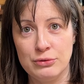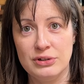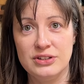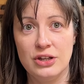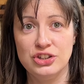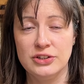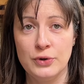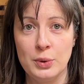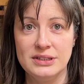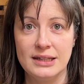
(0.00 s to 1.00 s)
researchers have
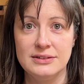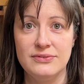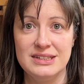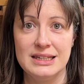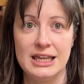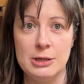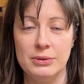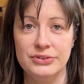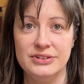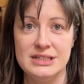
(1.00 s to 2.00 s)
always had to visit
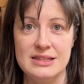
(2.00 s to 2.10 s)
Keble to see